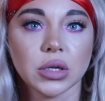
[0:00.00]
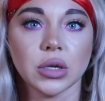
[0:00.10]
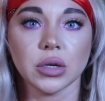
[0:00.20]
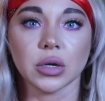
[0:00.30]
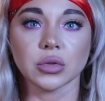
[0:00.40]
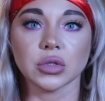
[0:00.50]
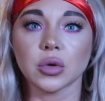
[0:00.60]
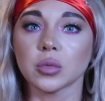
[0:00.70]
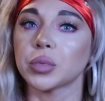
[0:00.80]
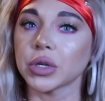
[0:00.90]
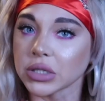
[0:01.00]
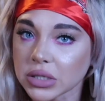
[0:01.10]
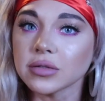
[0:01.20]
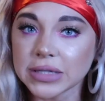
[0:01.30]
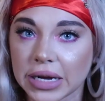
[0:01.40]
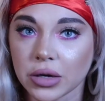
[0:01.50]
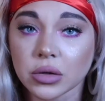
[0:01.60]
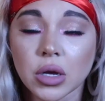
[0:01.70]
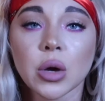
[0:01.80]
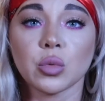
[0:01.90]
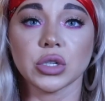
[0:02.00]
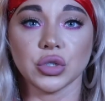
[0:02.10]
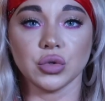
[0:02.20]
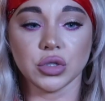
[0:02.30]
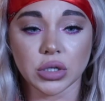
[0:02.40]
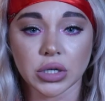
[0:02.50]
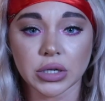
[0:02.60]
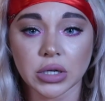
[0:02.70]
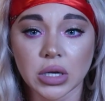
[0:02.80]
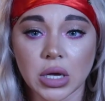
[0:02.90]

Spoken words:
don't put yourself down, which you should,